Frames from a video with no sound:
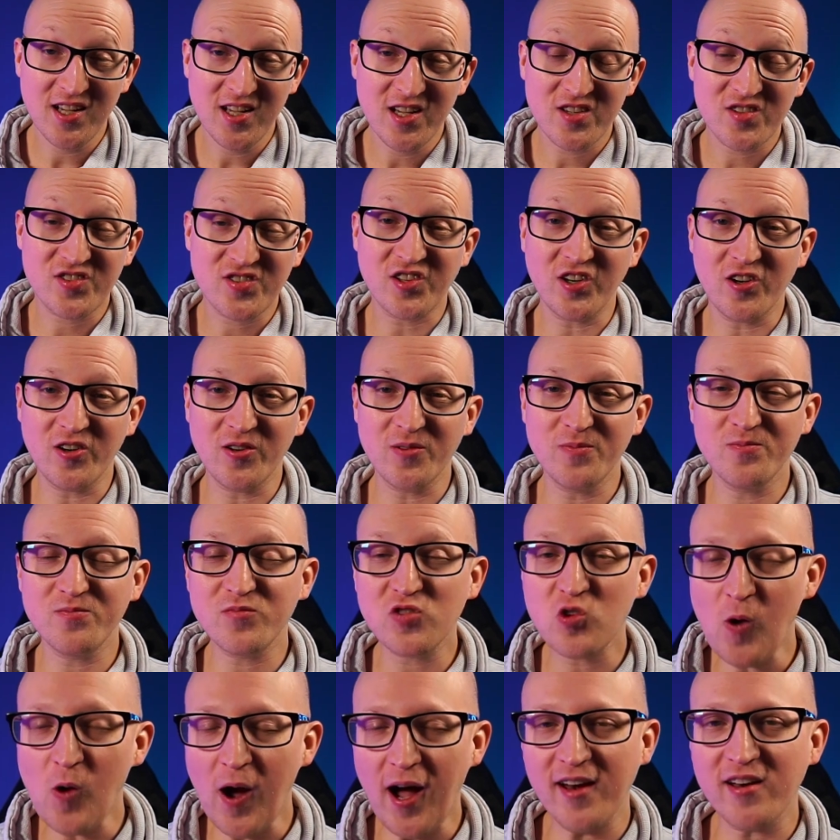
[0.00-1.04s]
So
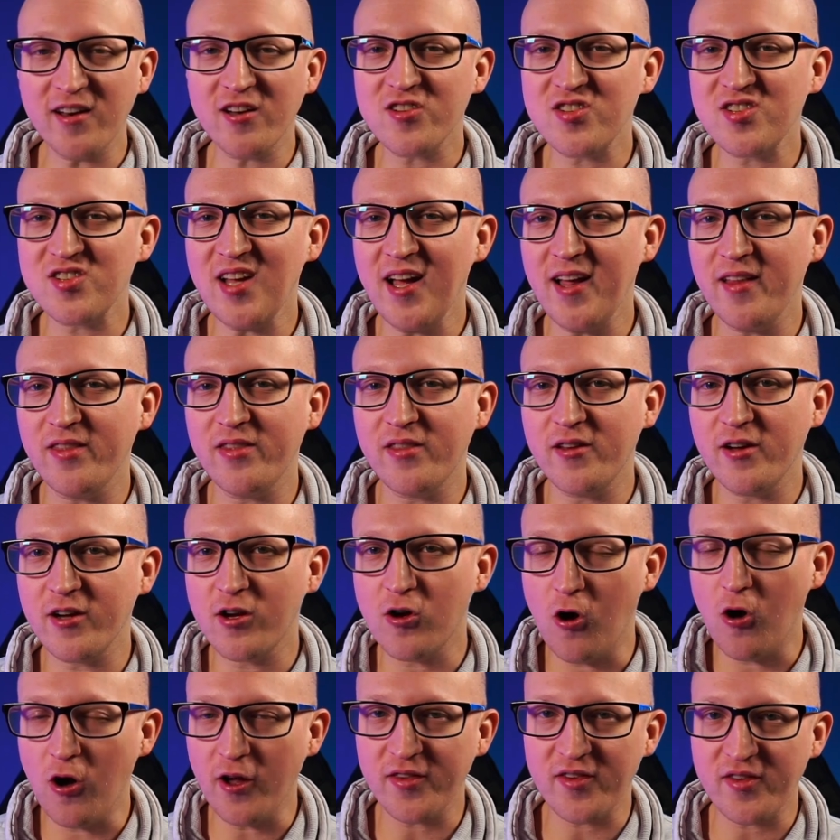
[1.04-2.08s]
to understand the
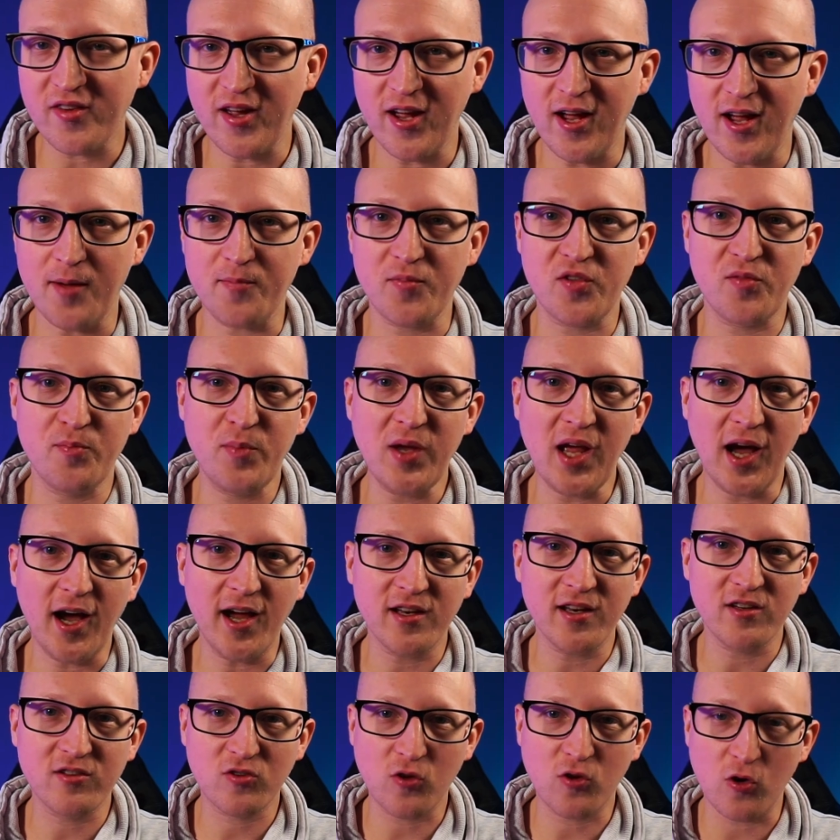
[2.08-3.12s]
concepts
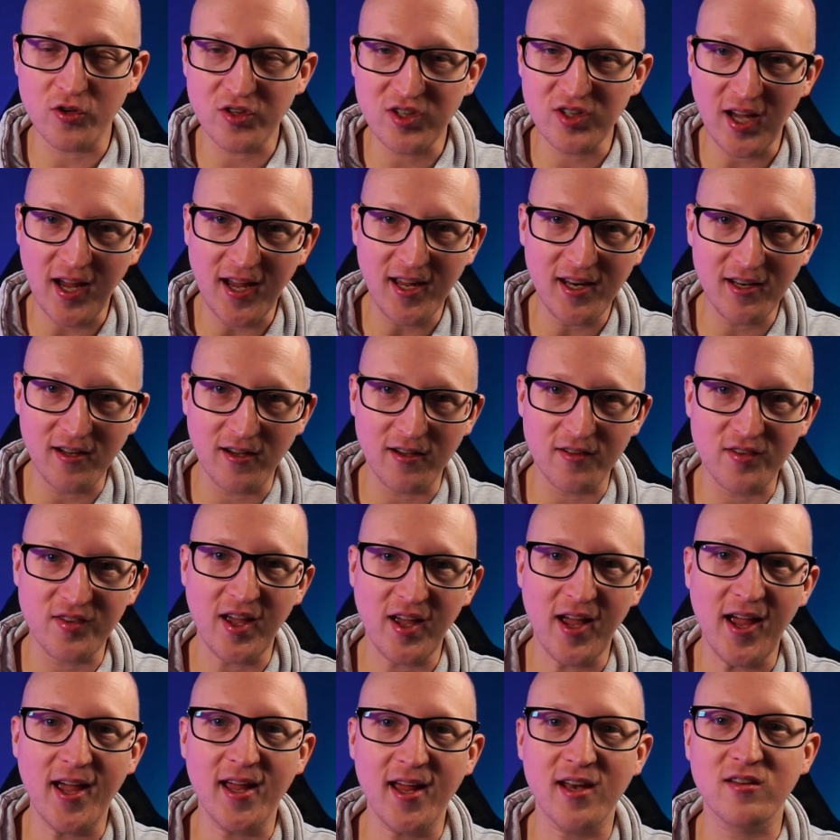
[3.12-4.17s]
behind containers
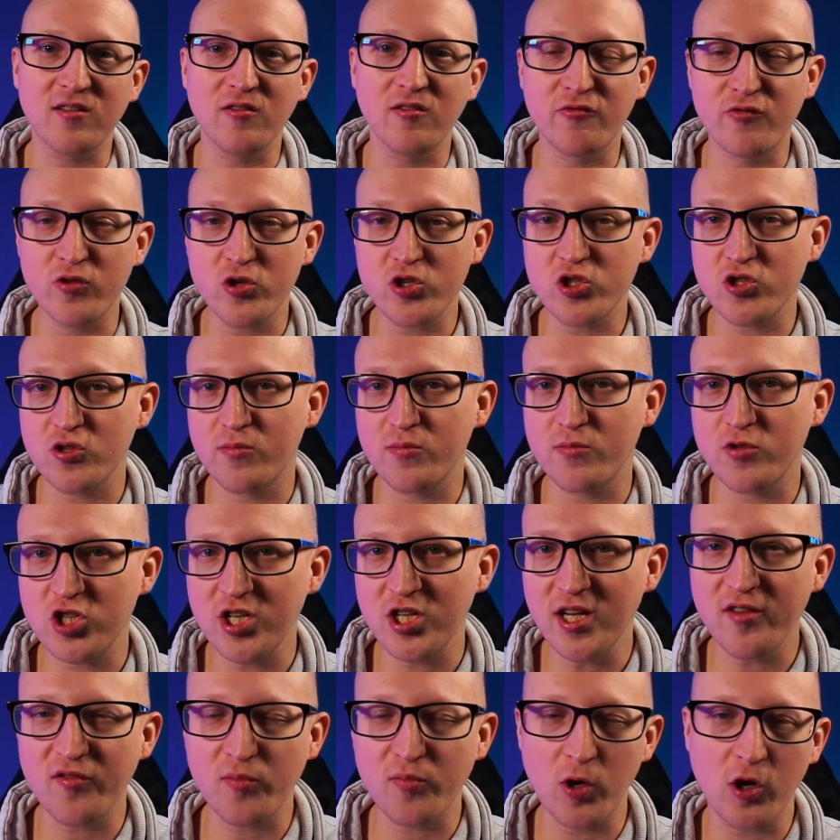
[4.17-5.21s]
and virtual
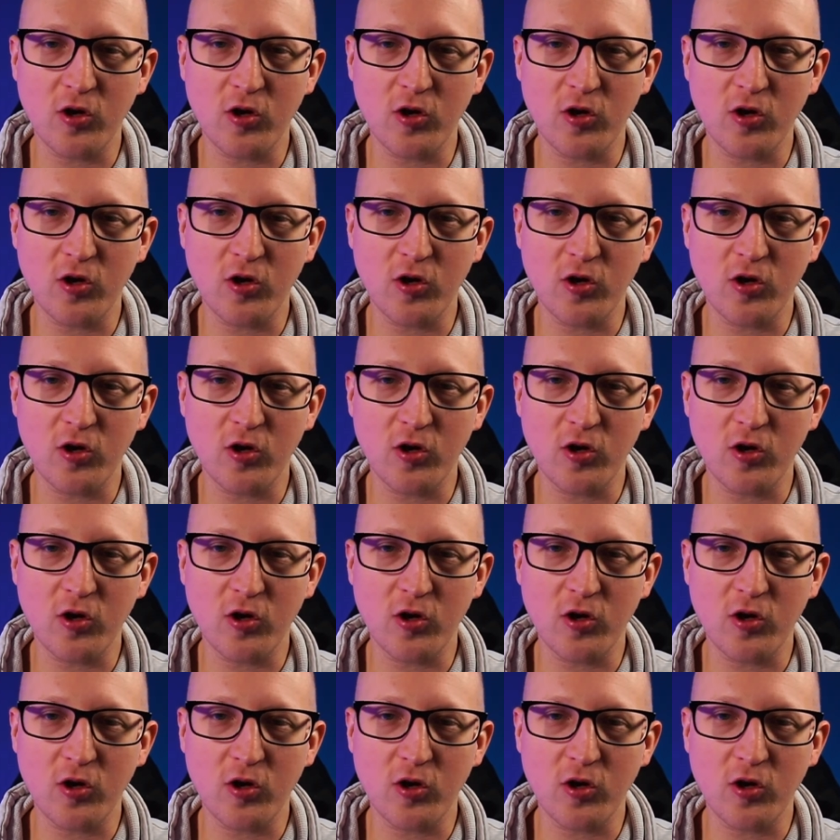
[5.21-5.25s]
machines,